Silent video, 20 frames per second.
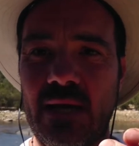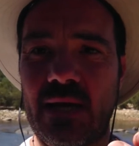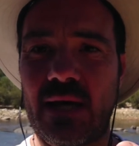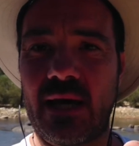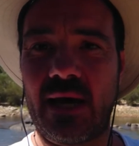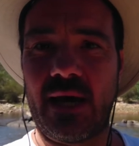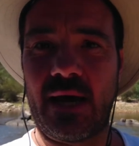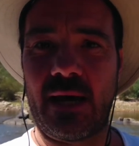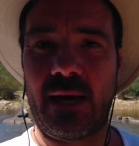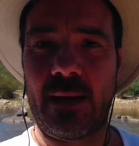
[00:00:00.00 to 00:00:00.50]
you
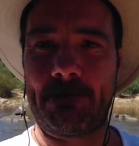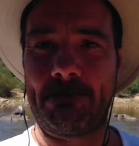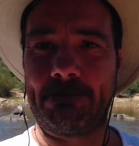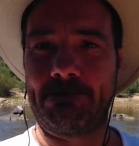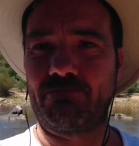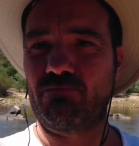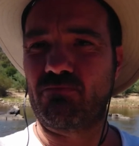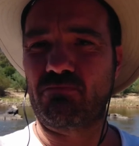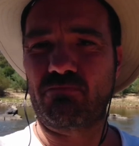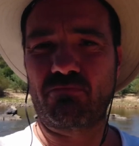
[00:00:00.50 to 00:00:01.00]

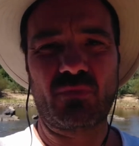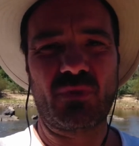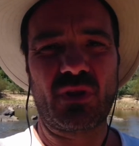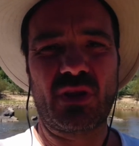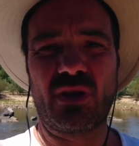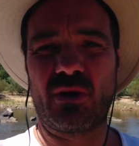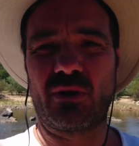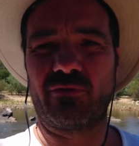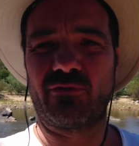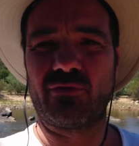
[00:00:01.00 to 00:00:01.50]

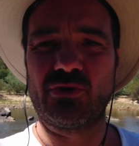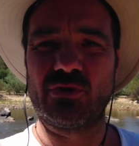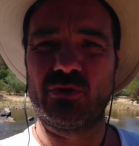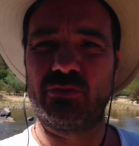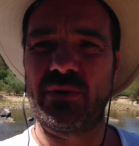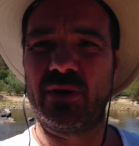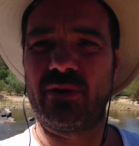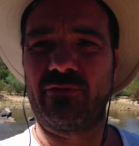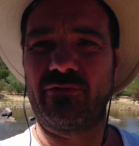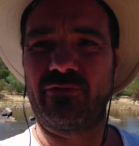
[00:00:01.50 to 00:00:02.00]
know, if you do a
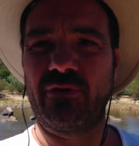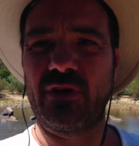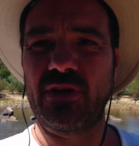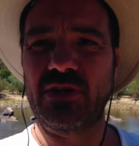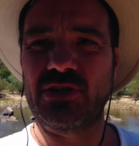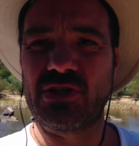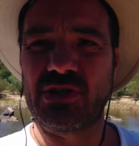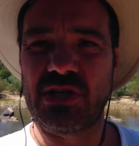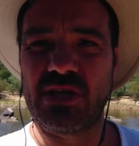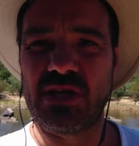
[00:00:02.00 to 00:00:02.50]
bit of
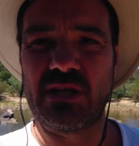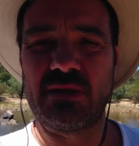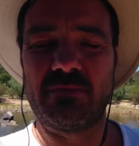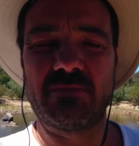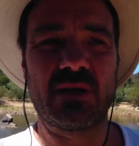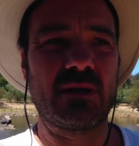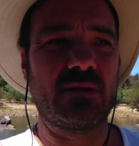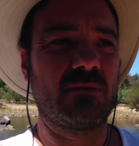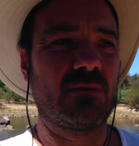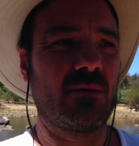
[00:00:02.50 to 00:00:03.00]
gym
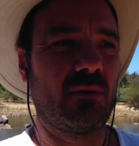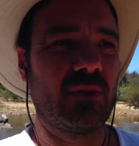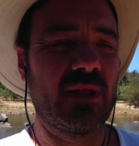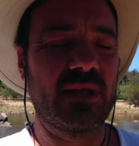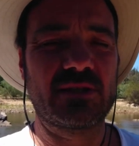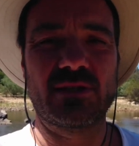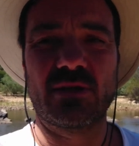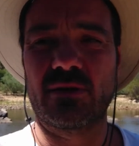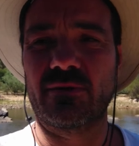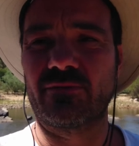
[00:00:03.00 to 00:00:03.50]
and all
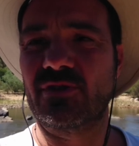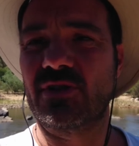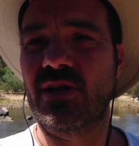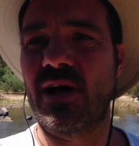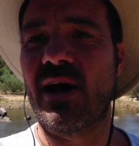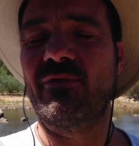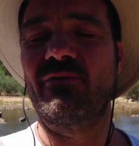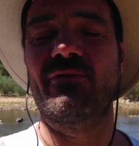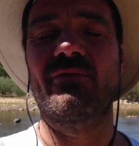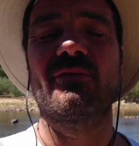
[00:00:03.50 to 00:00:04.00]
that sort of
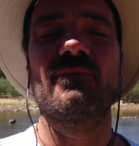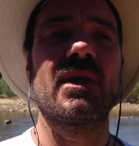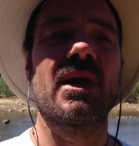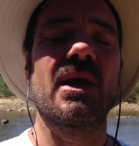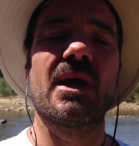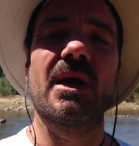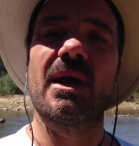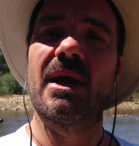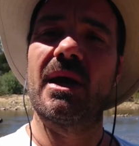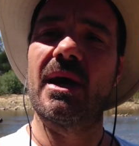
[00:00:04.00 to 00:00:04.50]
stuff,
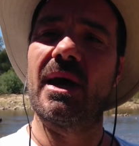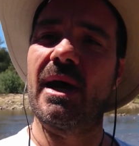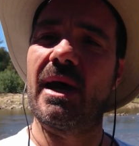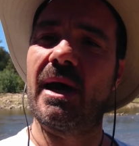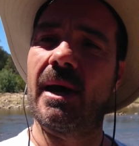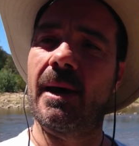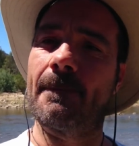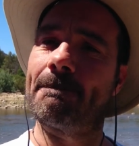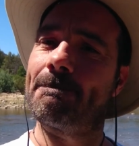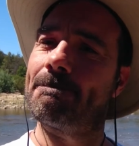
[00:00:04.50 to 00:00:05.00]
and